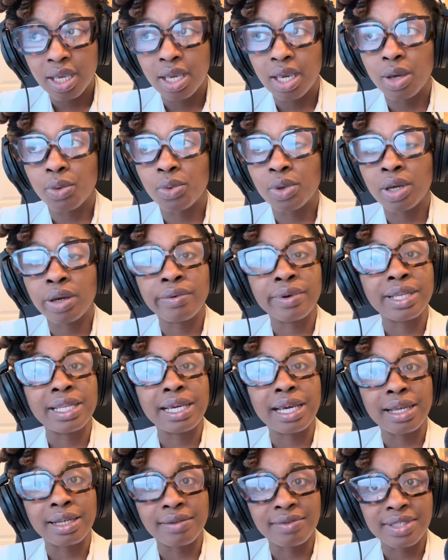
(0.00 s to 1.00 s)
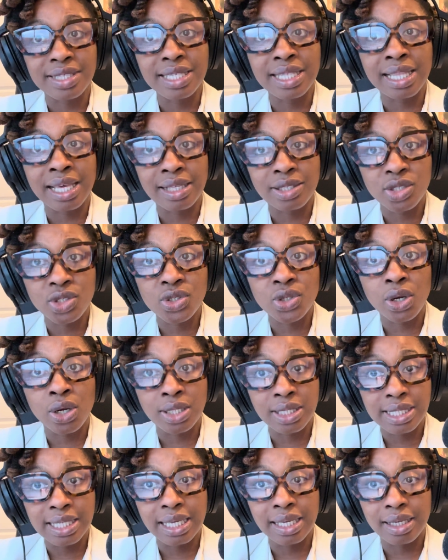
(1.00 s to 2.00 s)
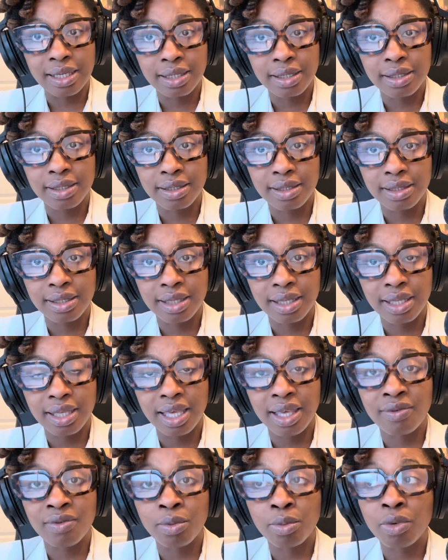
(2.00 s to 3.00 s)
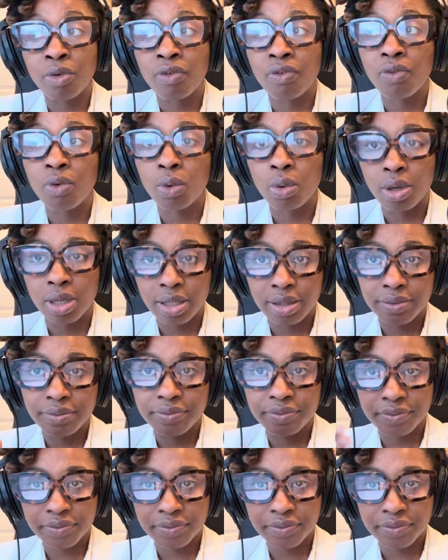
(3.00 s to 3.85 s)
And we already kind of see that starting even before